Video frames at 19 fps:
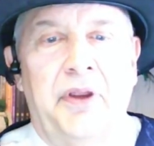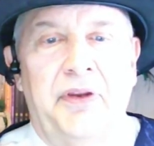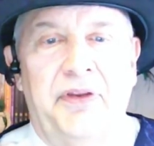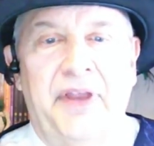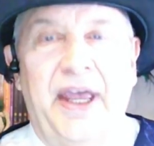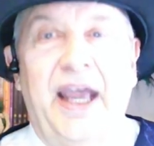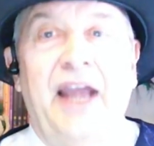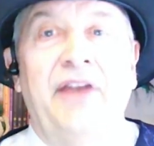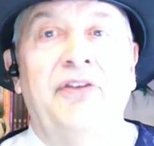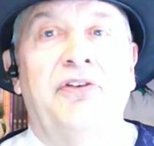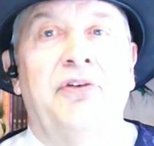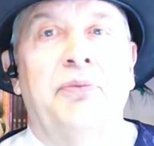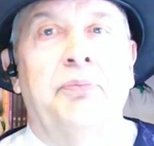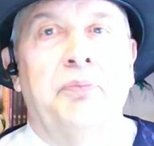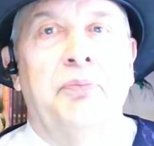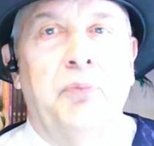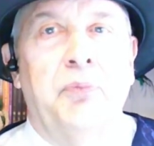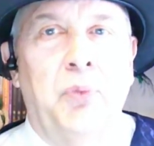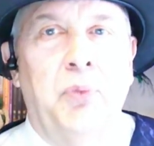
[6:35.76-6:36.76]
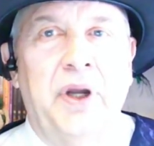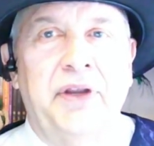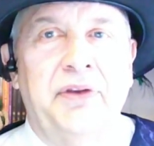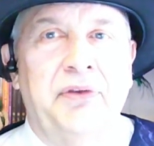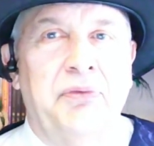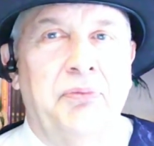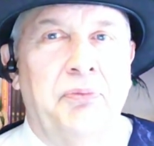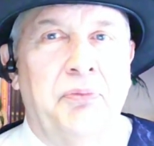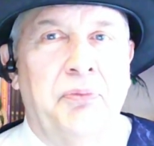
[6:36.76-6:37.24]
That's
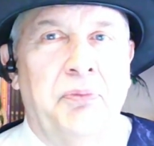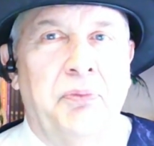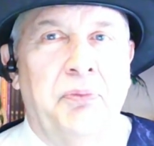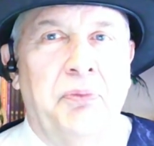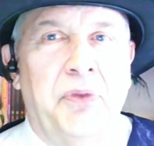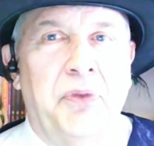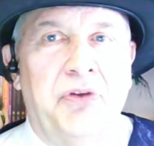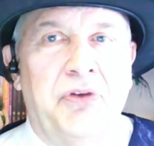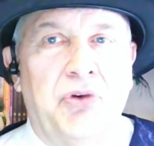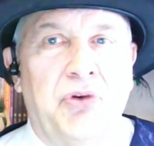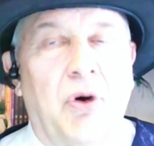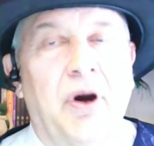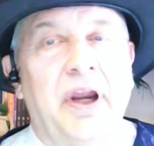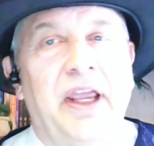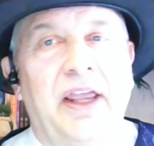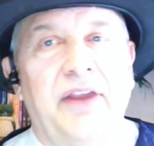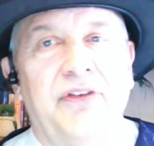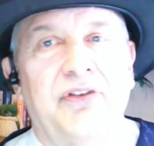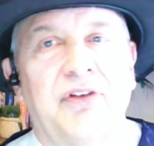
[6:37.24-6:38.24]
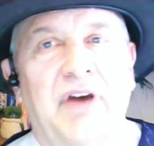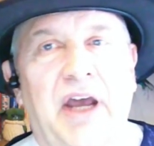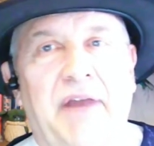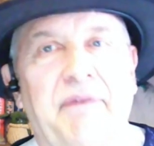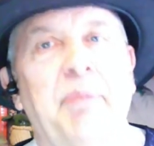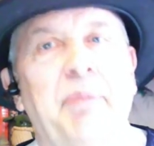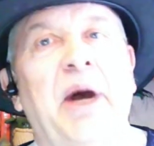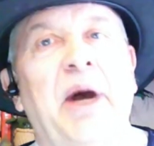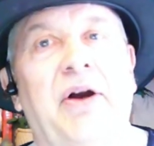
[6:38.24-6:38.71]
what the story is kind
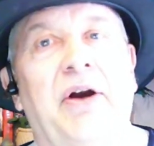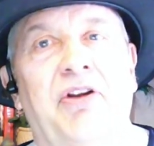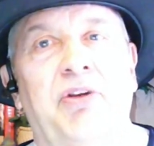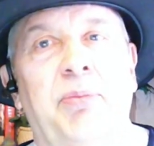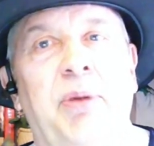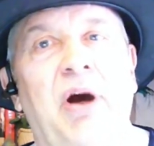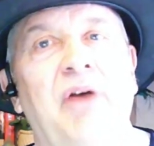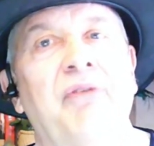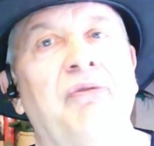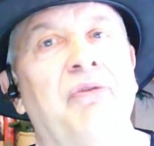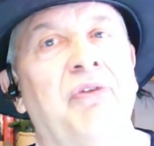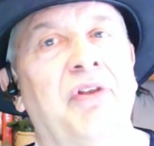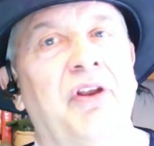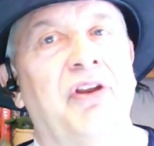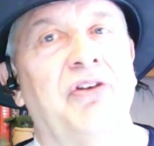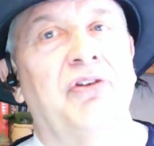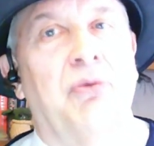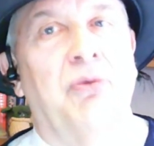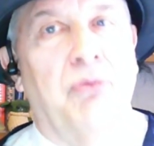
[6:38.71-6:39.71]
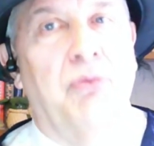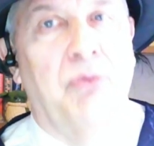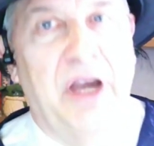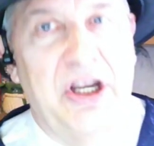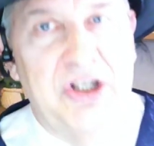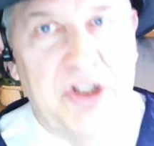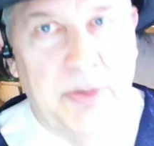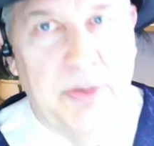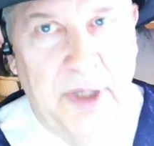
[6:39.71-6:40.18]
of about. It's about this
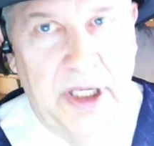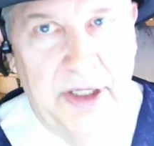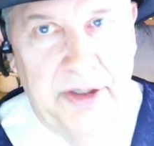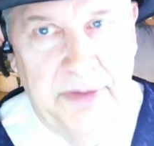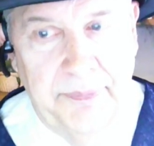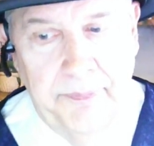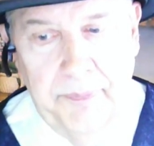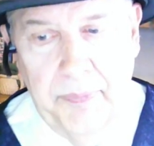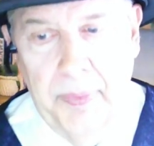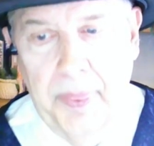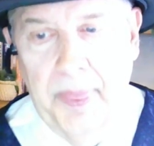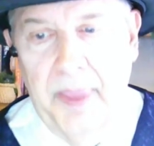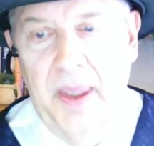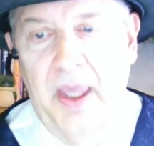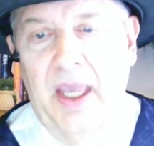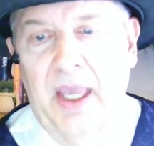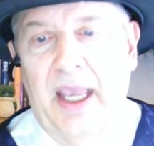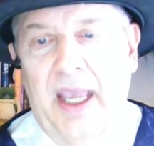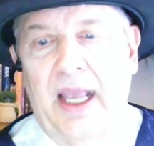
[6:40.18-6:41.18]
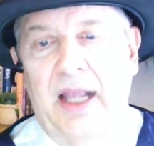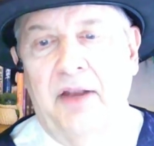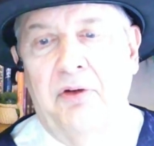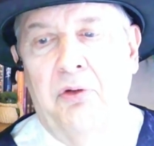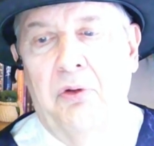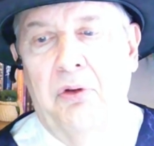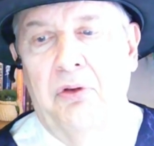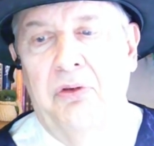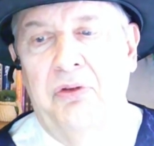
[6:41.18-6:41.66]
regiment.
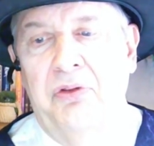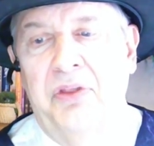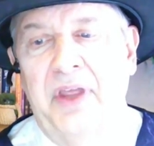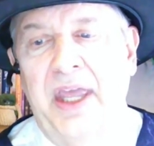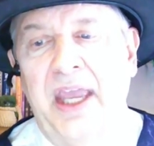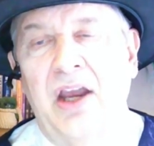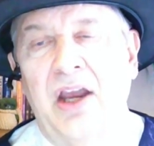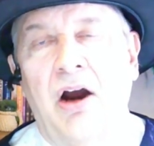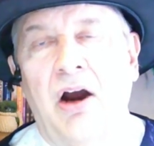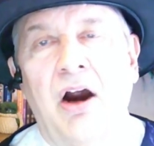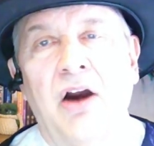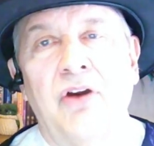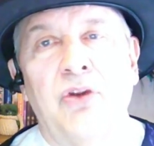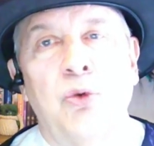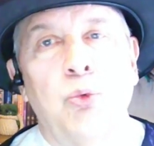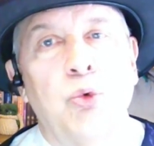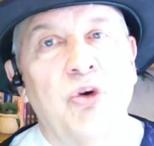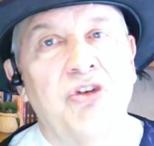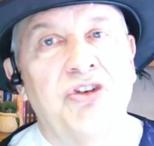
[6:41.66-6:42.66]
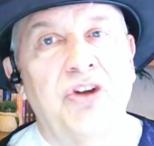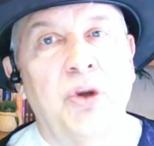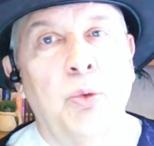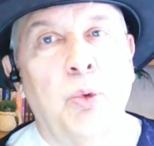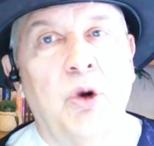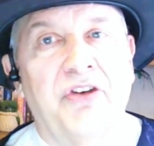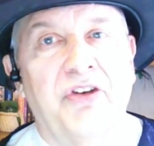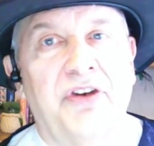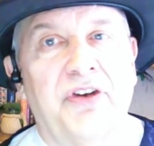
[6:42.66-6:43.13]
And they are the worst of the
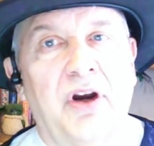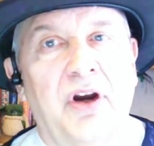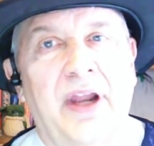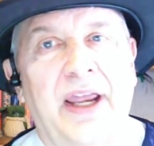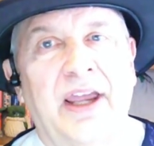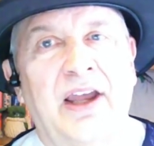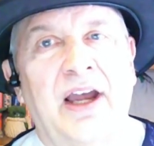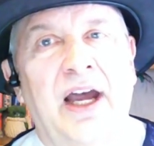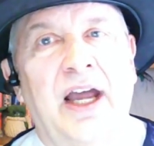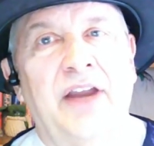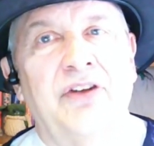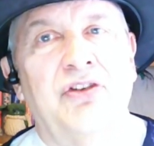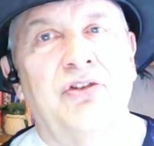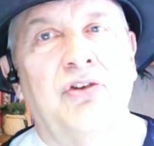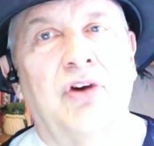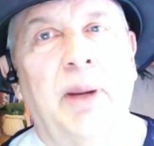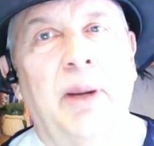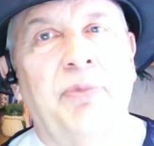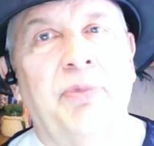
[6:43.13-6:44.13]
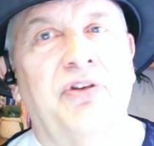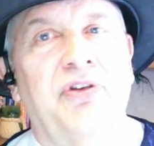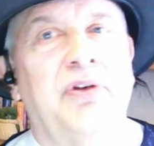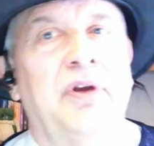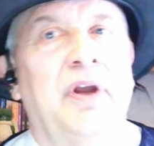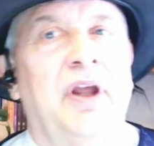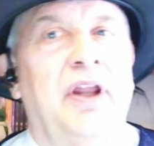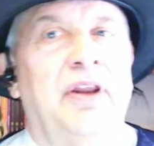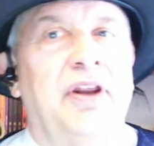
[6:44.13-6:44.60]
worst. They're like conscripts
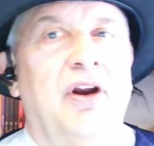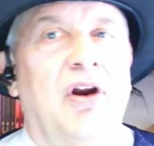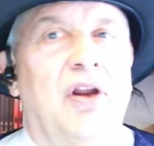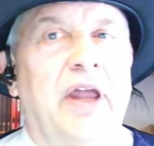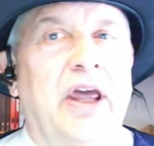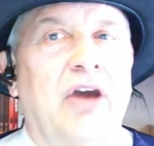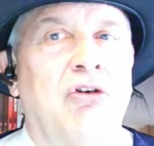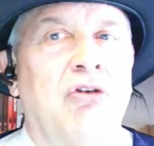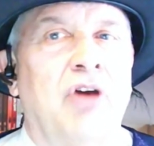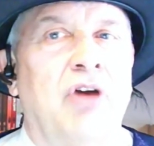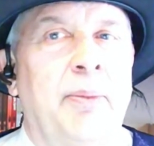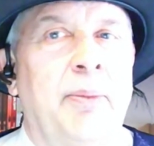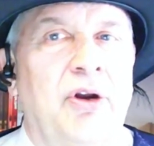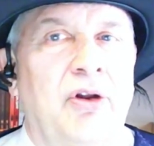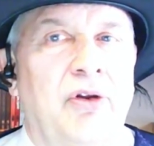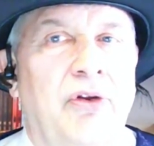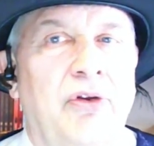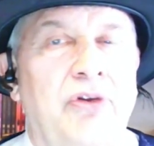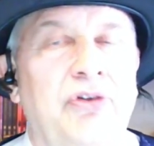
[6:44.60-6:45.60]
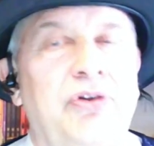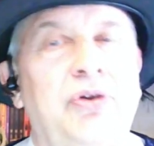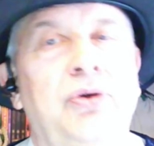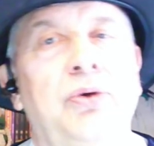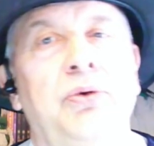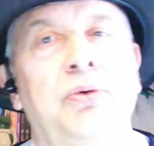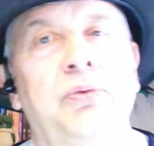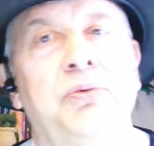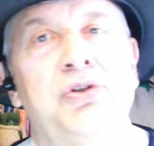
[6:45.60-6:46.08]
they're like criminals
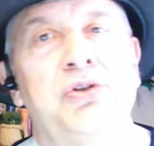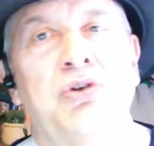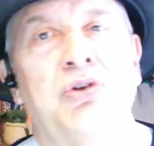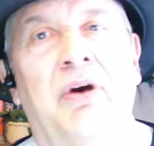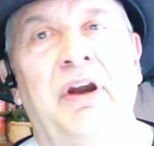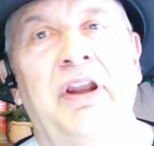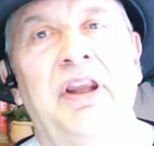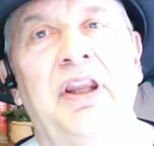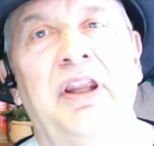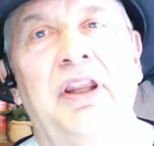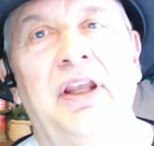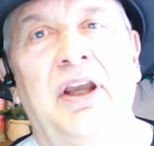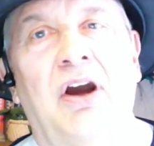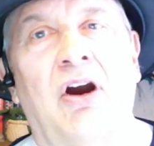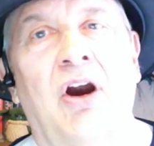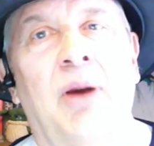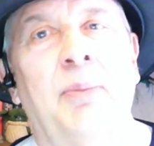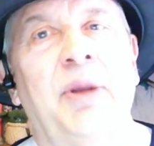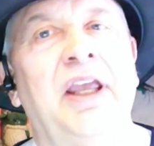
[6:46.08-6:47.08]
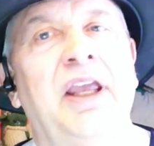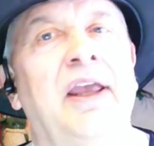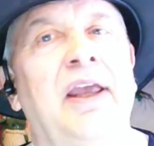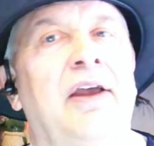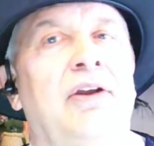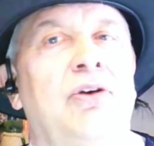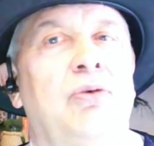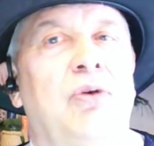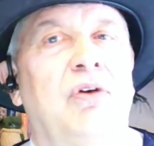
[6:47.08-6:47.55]
who joined the army
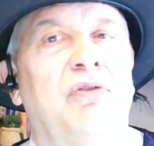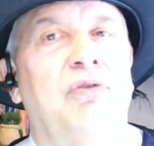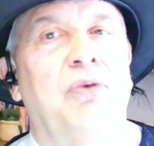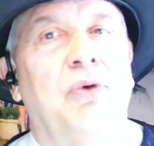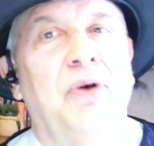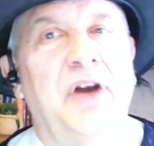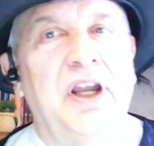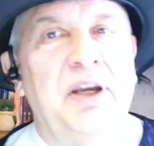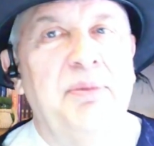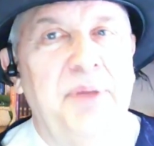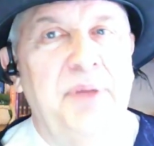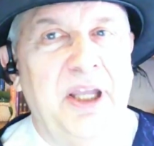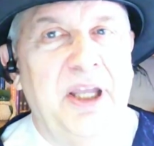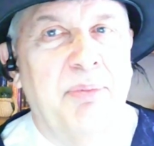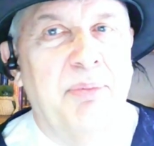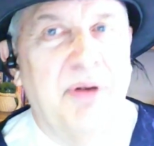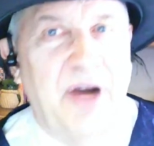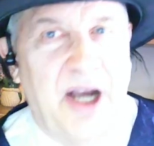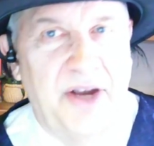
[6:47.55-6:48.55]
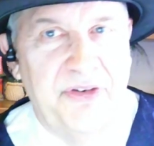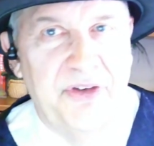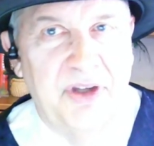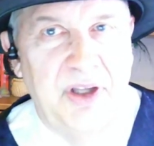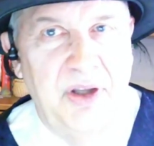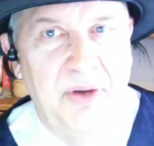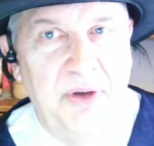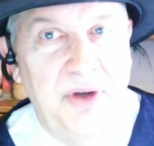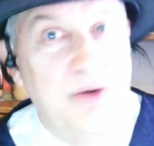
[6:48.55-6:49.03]
to avoid being
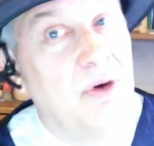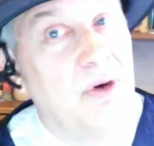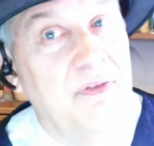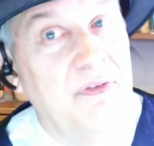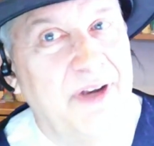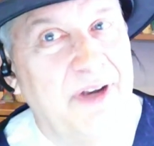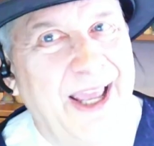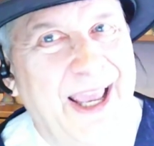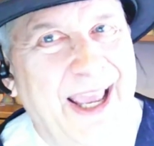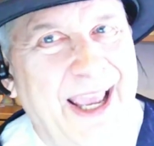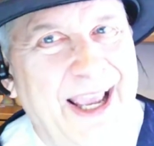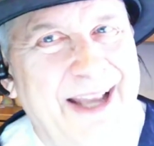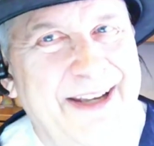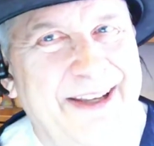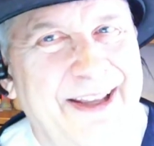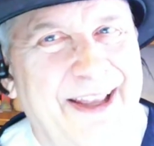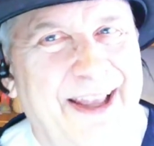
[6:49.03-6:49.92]
prosecuted or even hanged.